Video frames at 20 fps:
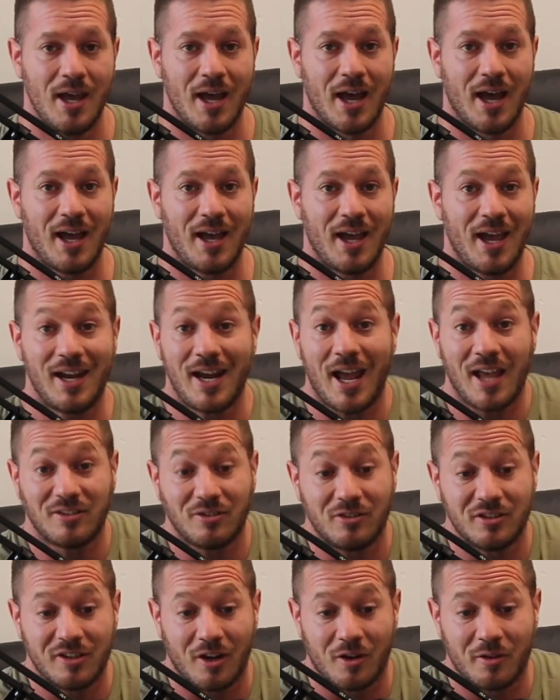and as
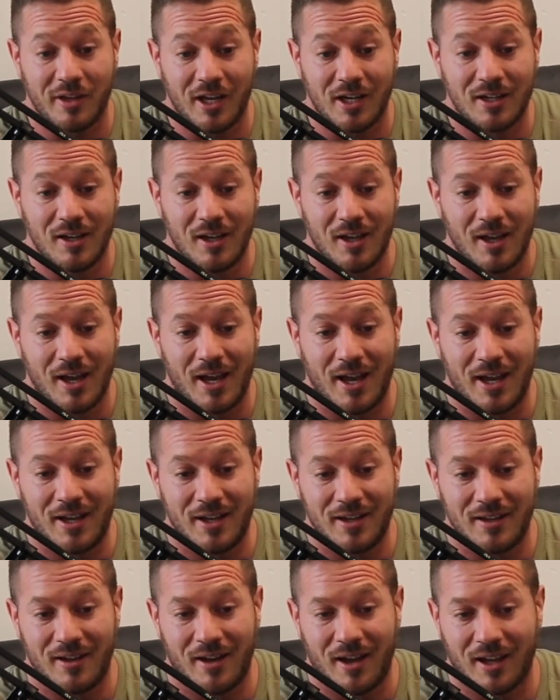a result, then
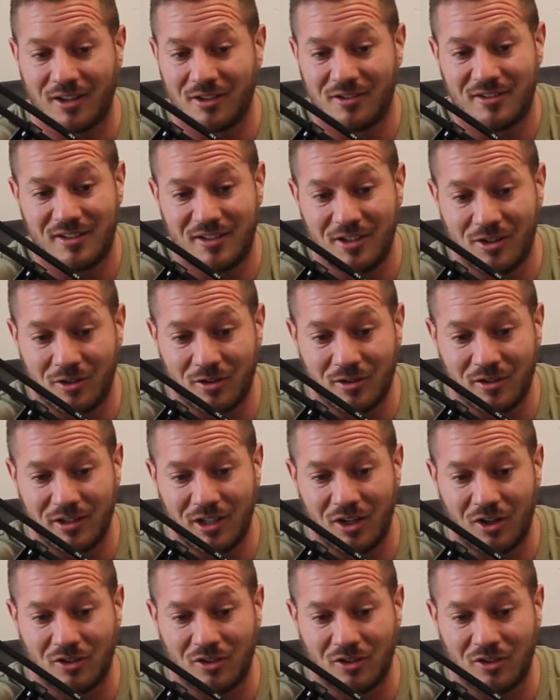I could still,